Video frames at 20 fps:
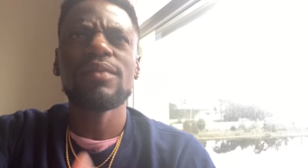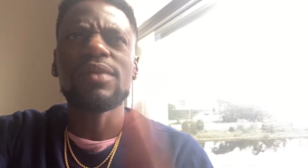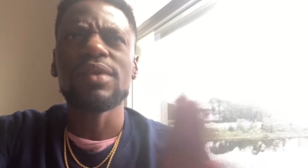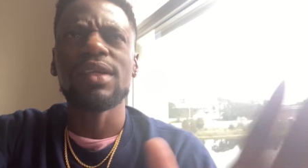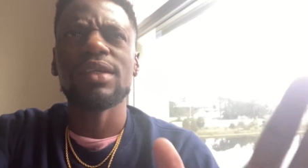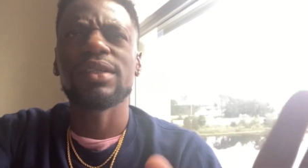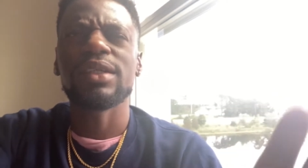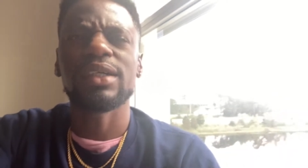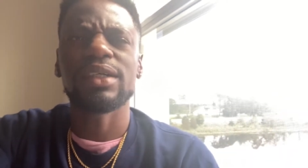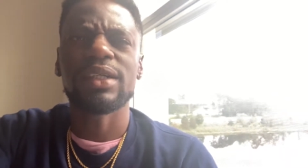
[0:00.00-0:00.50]

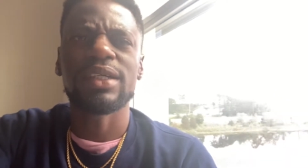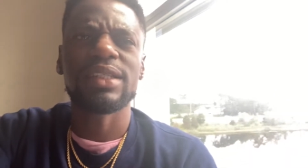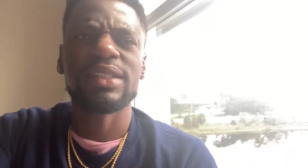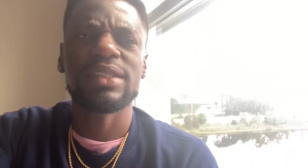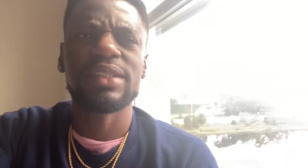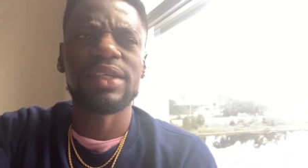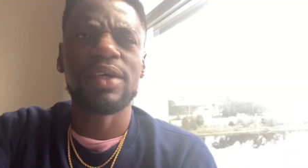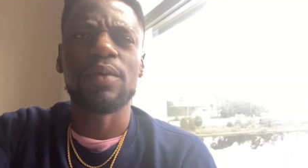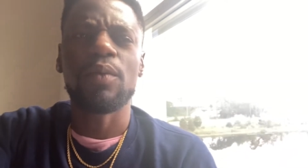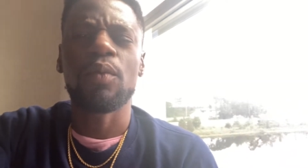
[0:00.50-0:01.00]
They
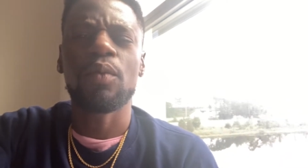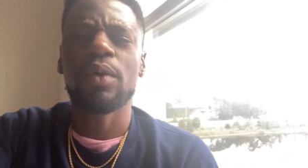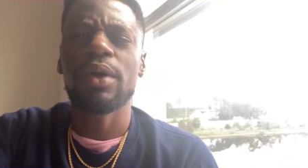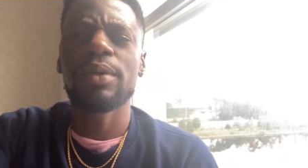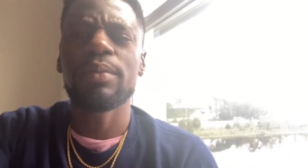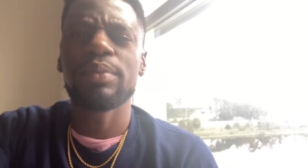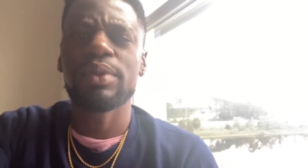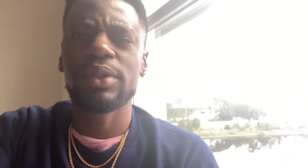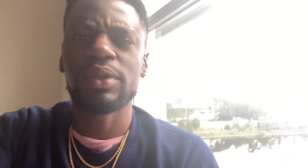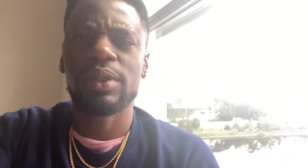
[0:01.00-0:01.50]
sent one
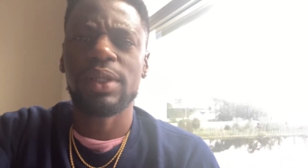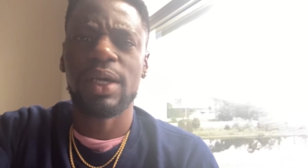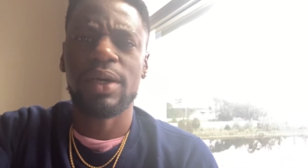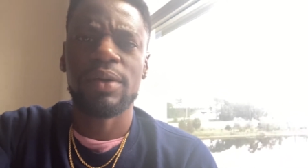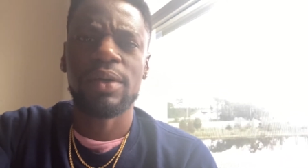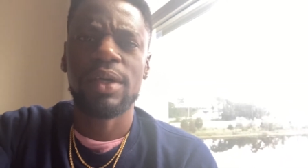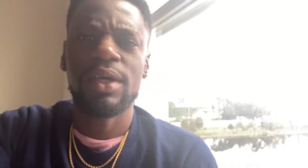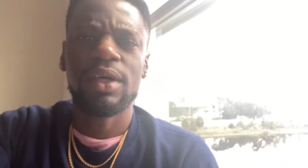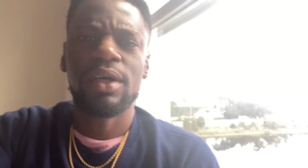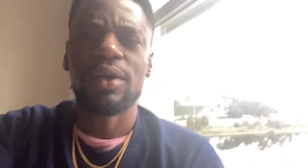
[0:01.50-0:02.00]
bill out
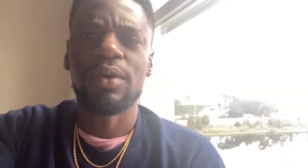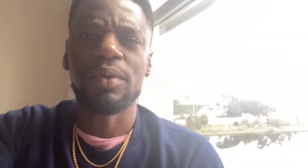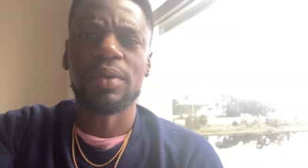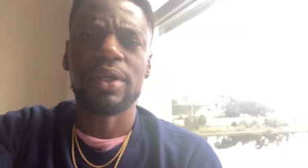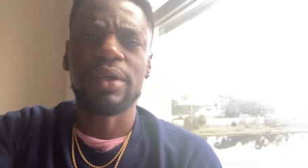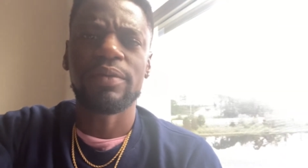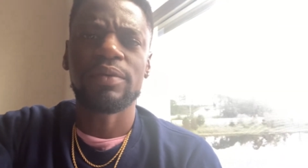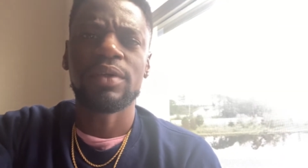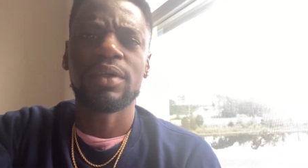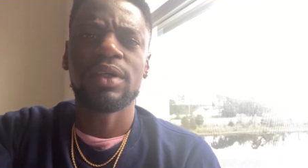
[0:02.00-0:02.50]
or
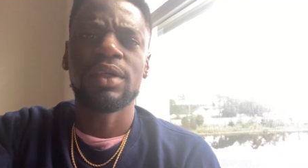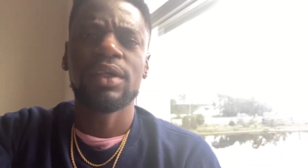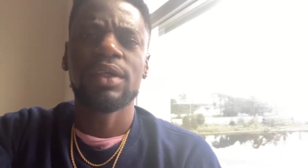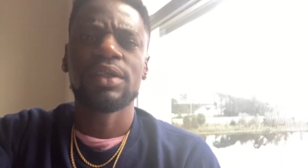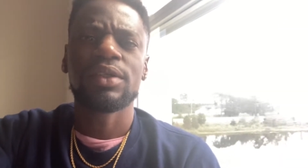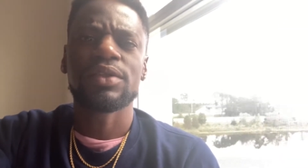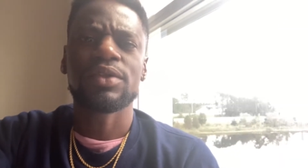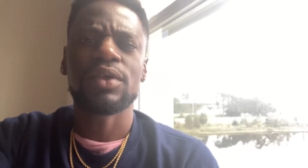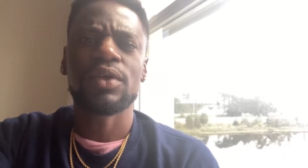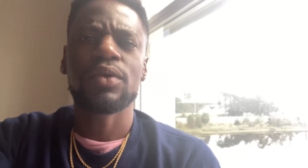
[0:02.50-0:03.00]
whatever.
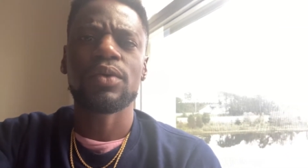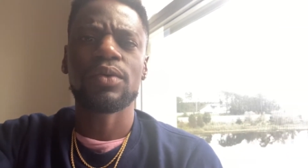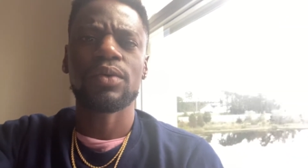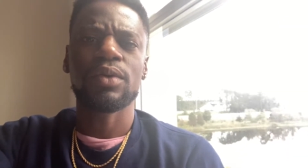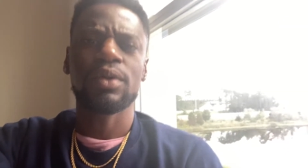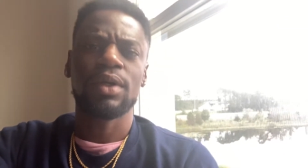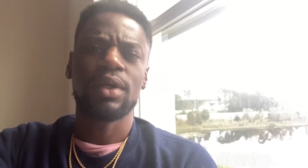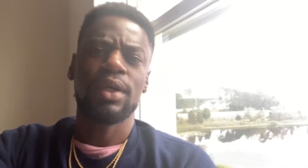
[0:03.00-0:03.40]
So,